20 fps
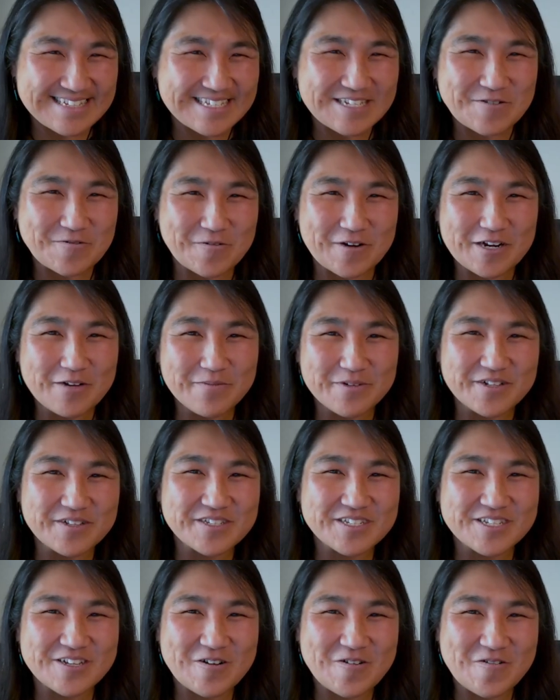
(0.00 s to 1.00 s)
it's
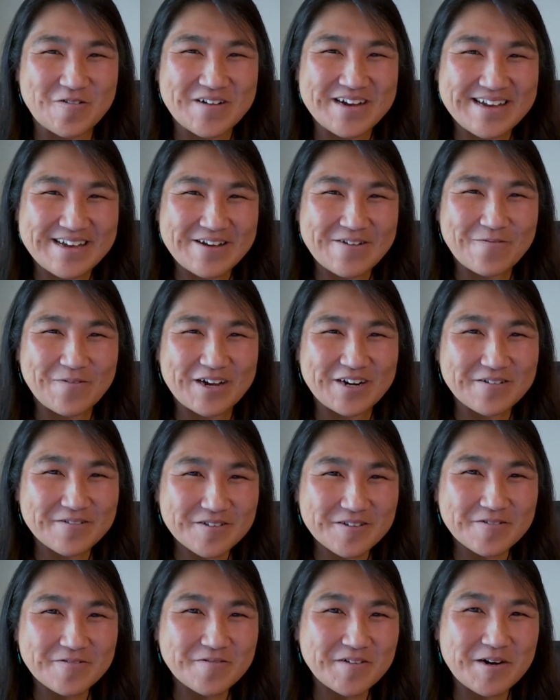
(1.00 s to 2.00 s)
incredible so why
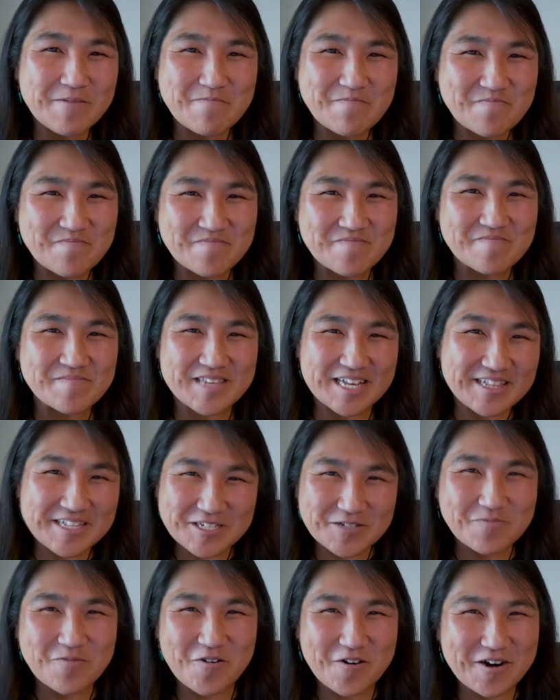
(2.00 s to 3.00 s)
don't you um tell
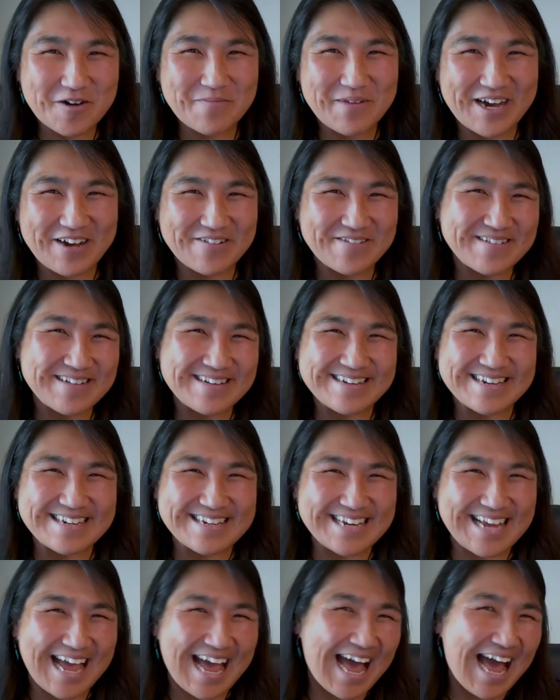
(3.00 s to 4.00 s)
us more about
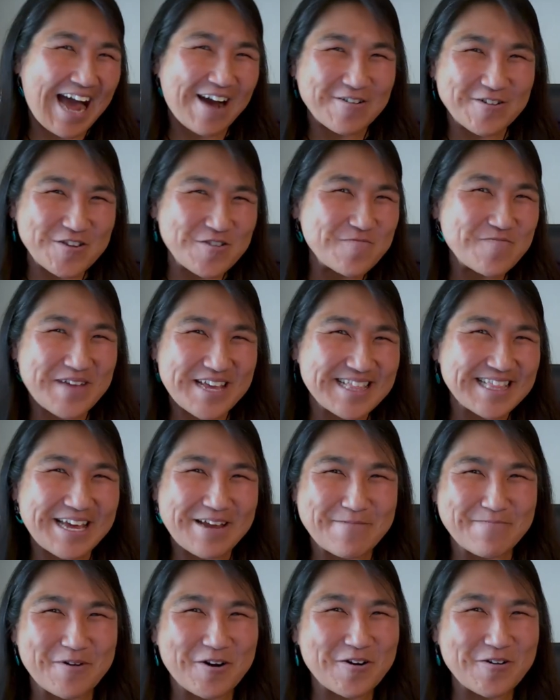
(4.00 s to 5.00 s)
how do you make
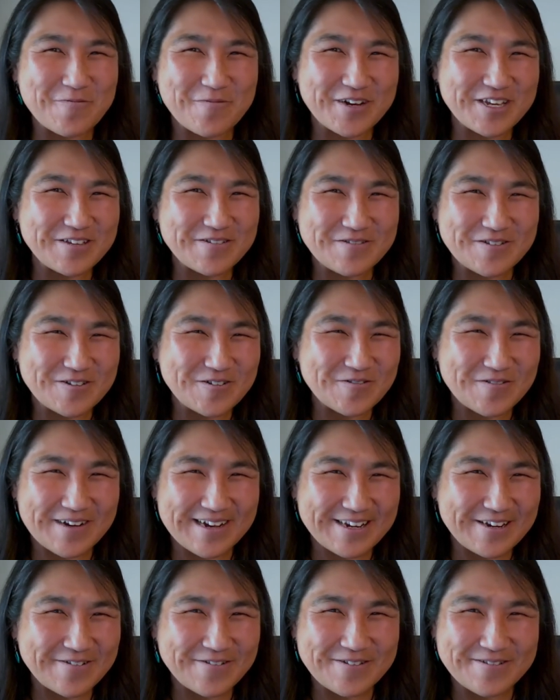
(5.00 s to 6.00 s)
that part of what you do?
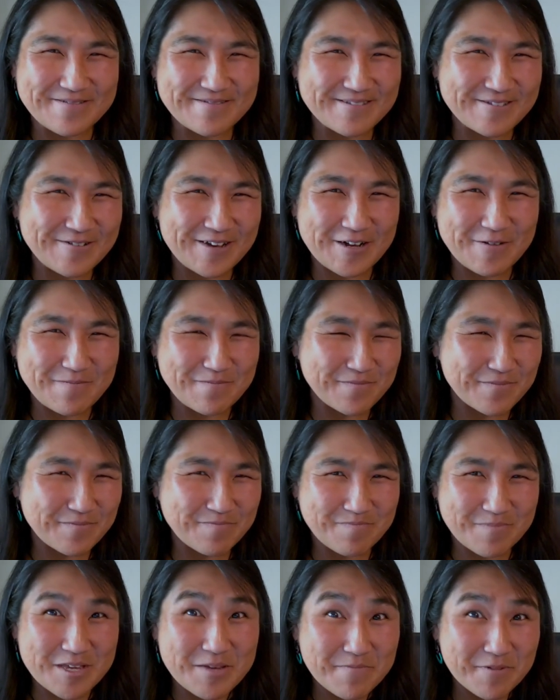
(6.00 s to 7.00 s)
I know you, you help
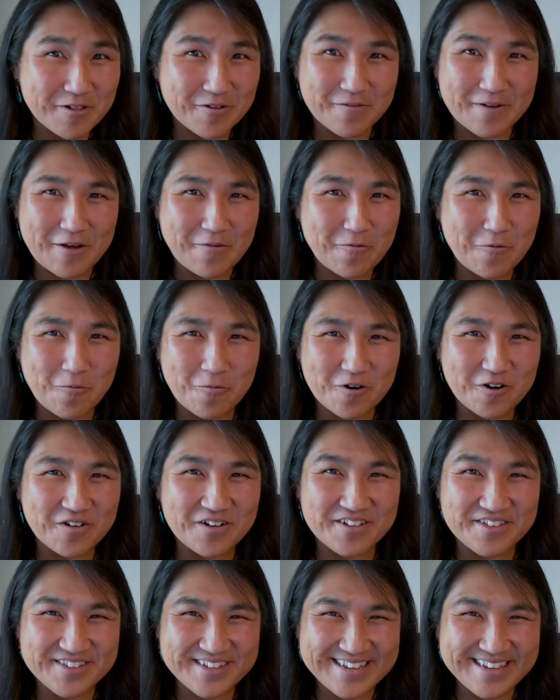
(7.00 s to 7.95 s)
people around the world.